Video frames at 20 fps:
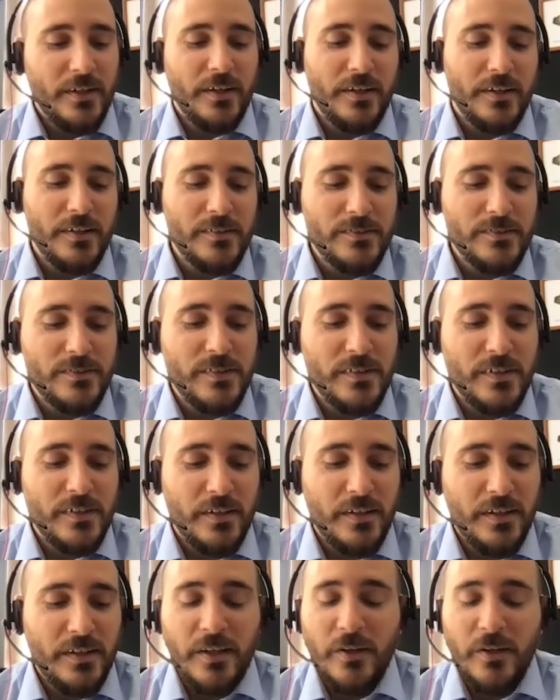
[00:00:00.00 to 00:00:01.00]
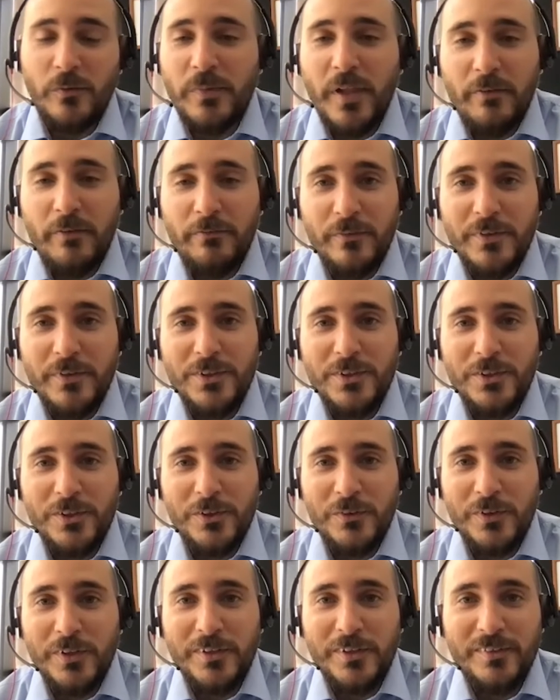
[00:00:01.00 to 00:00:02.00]
He's the head of platform
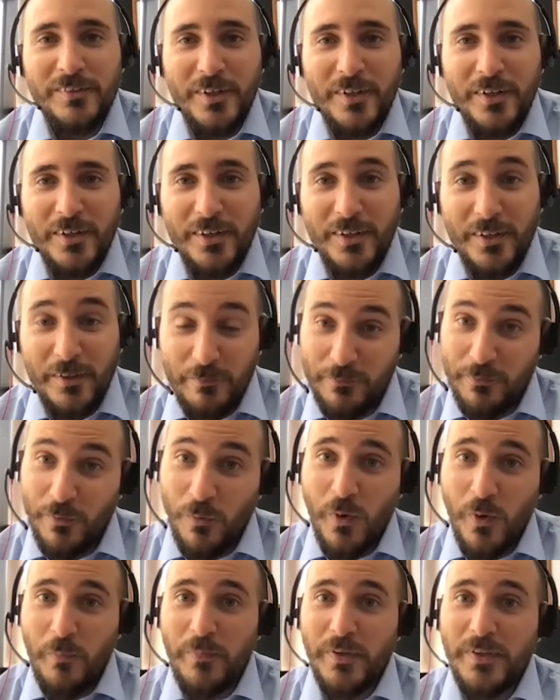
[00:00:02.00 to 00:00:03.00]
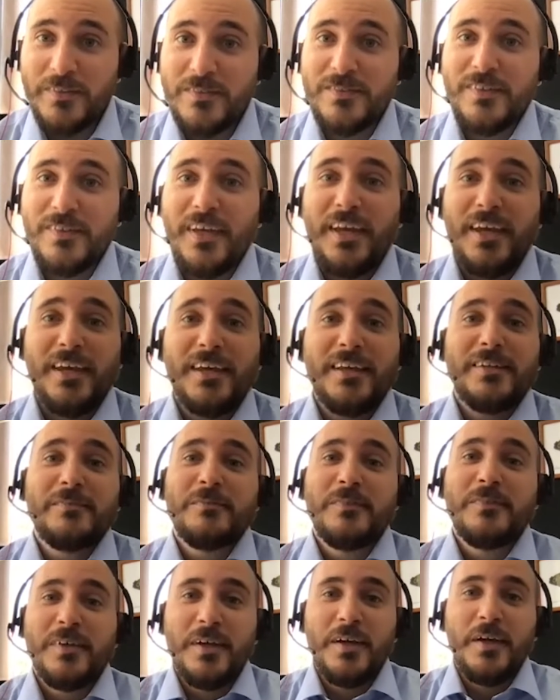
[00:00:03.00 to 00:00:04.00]
engineering for WebBeds, and
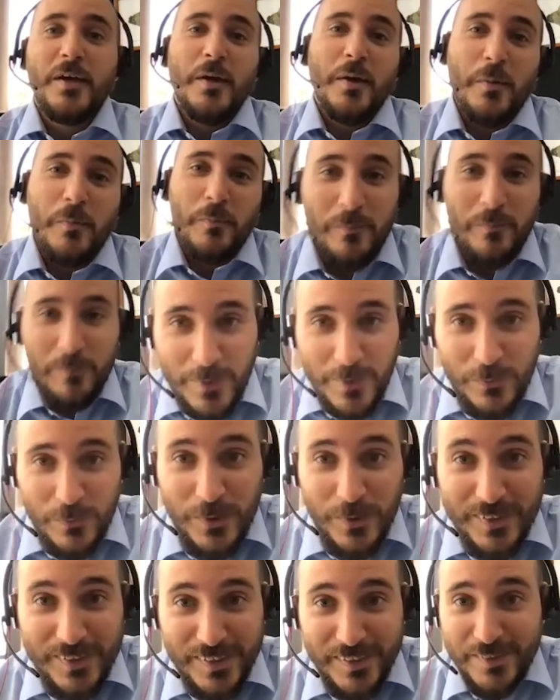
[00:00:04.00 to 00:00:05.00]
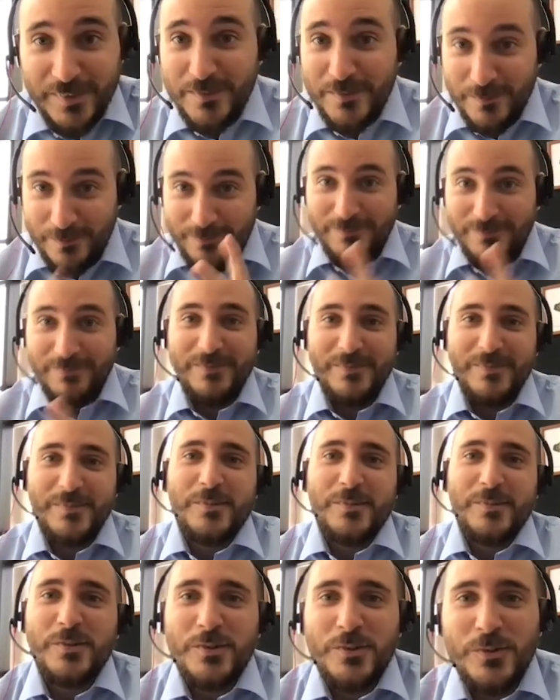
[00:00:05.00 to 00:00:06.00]
between these
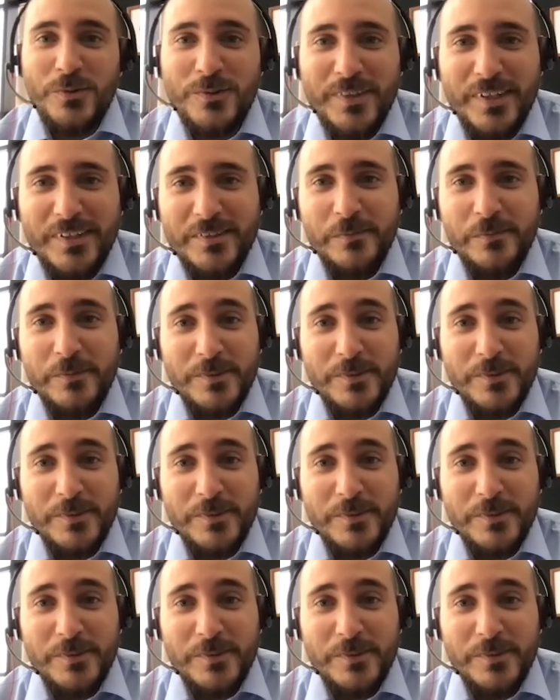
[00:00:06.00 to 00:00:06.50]
two gentlemen